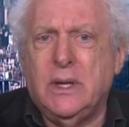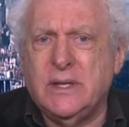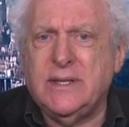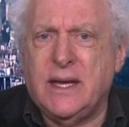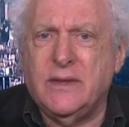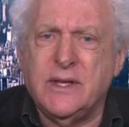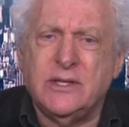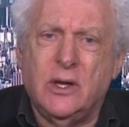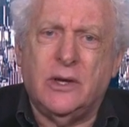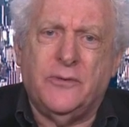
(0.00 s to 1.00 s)
And it's taken
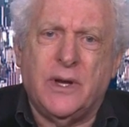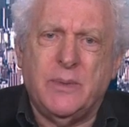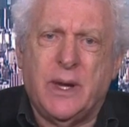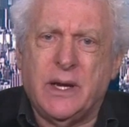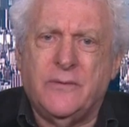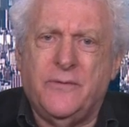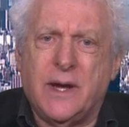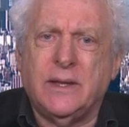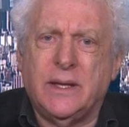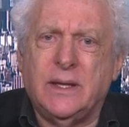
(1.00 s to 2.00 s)
this long for anybody to
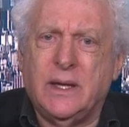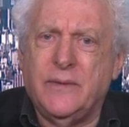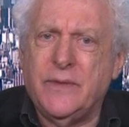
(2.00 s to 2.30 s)
finally